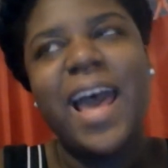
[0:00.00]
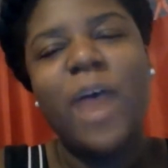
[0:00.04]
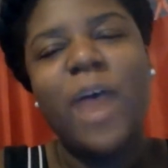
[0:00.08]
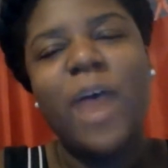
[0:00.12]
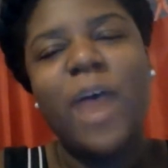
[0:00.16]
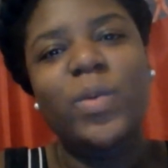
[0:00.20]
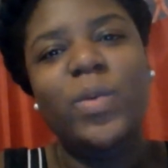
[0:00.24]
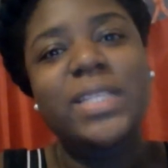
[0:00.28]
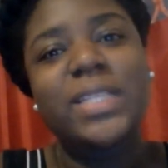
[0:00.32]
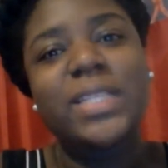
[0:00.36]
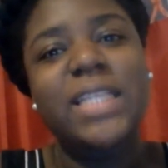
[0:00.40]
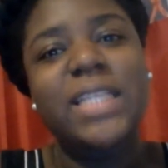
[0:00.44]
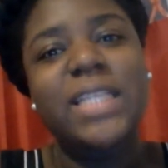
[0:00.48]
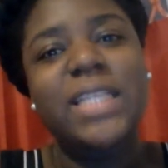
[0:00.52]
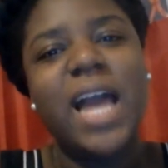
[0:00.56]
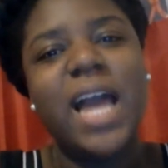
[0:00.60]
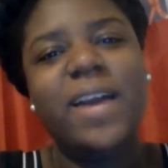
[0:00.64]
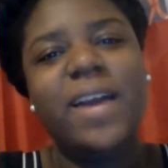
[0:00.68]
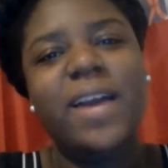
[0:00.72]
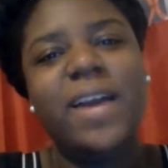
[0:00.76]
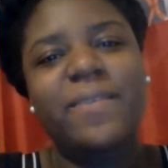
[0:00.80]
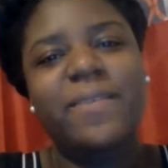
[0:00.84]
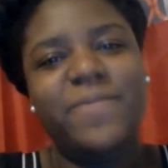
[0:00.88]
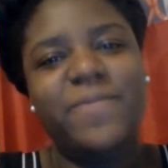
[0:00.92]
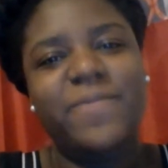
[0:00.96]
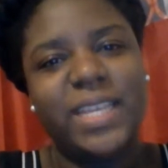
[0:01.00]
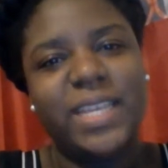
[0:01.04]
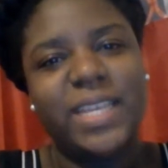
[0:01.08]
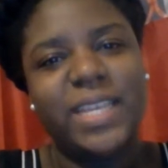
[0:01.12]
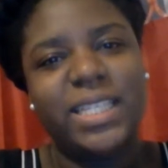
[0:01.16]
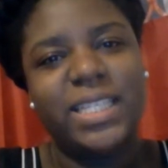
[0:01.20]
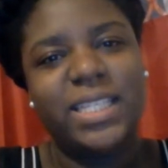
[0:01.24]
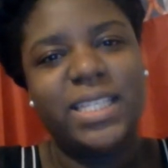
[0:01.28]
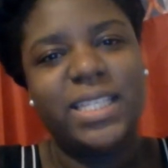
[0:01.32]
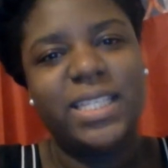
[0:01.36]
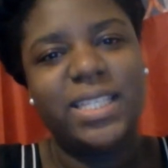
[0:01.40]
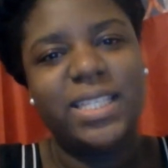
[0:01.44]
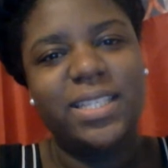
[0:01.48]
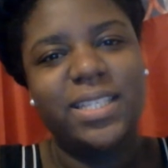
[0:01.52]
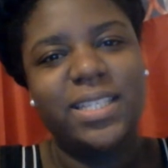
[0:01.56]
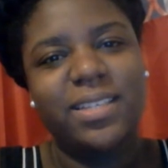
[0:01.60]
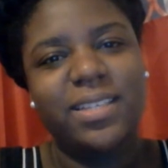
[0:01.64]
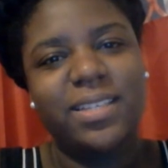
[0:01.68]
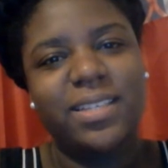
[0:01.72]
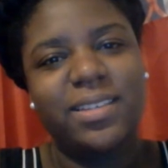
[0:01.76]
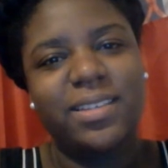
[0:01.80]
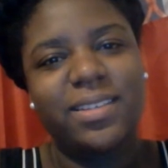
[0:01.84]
I was not convinced